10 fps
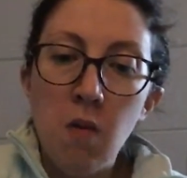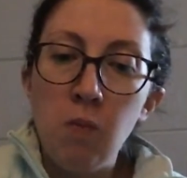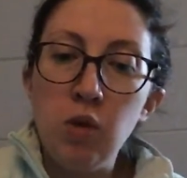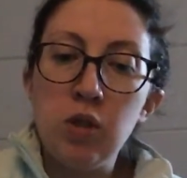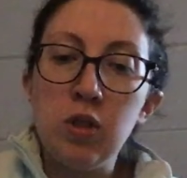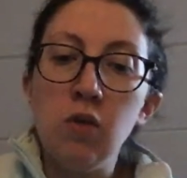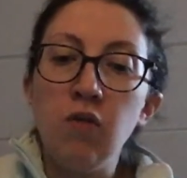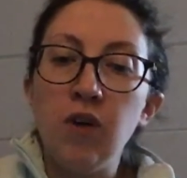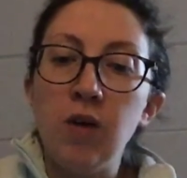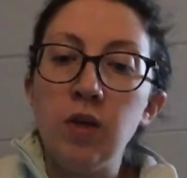We soon
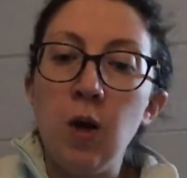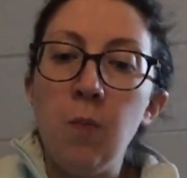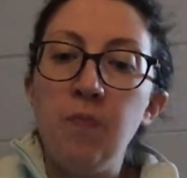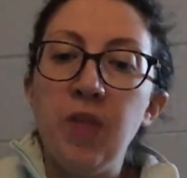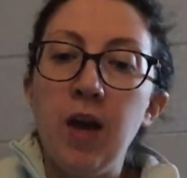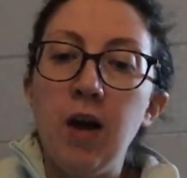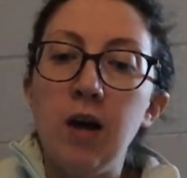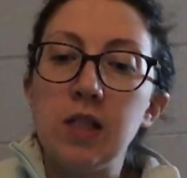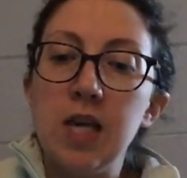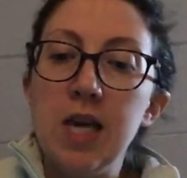found out that
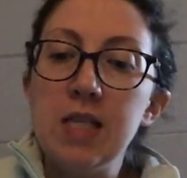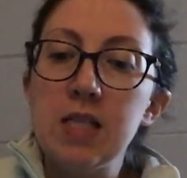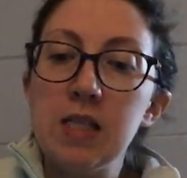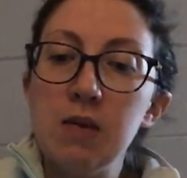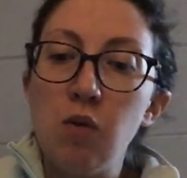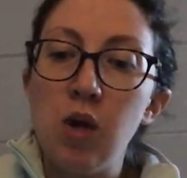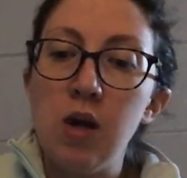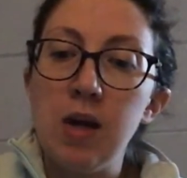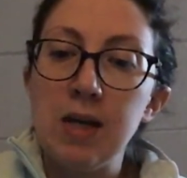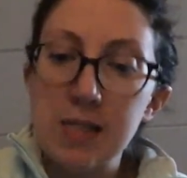our tastes were
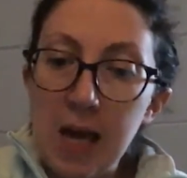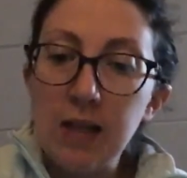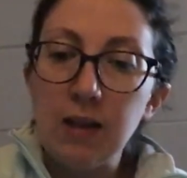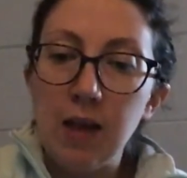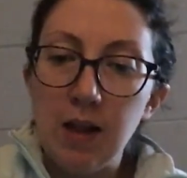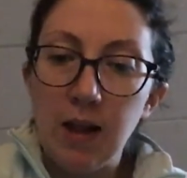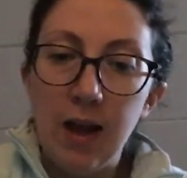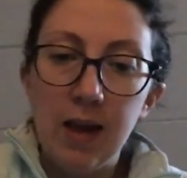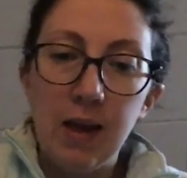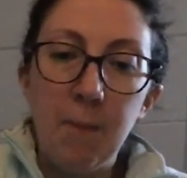exactly
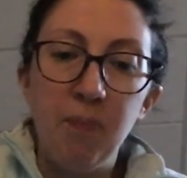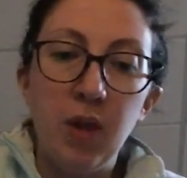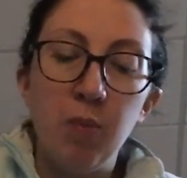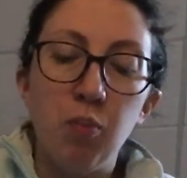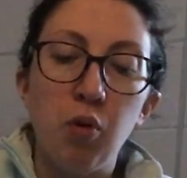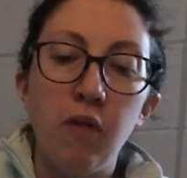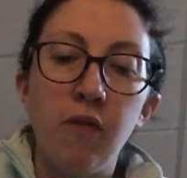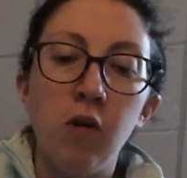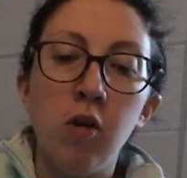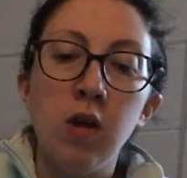alike in
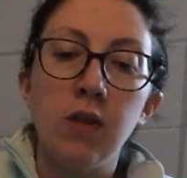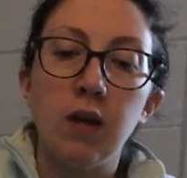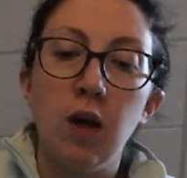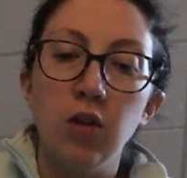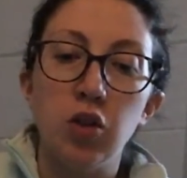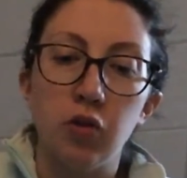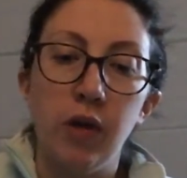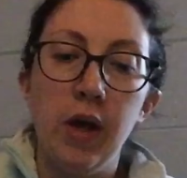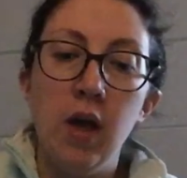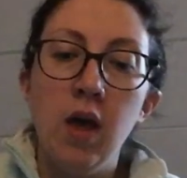preferring the
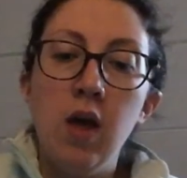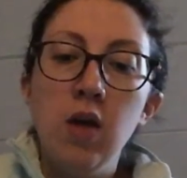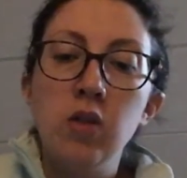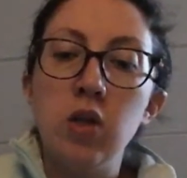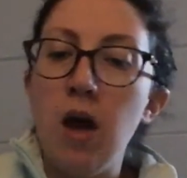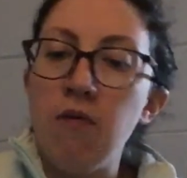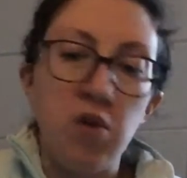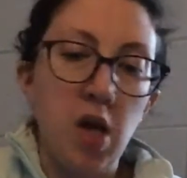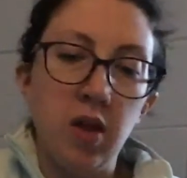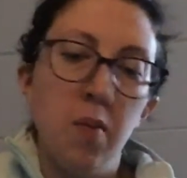country to
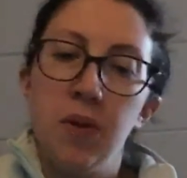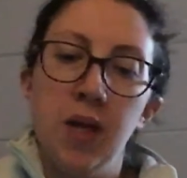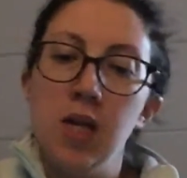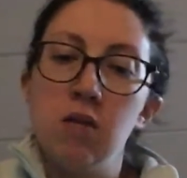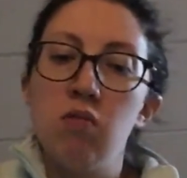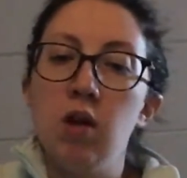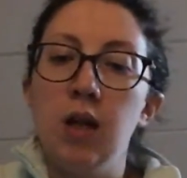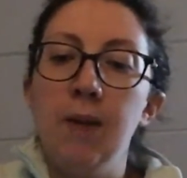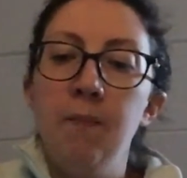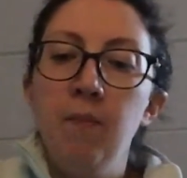every other place, really.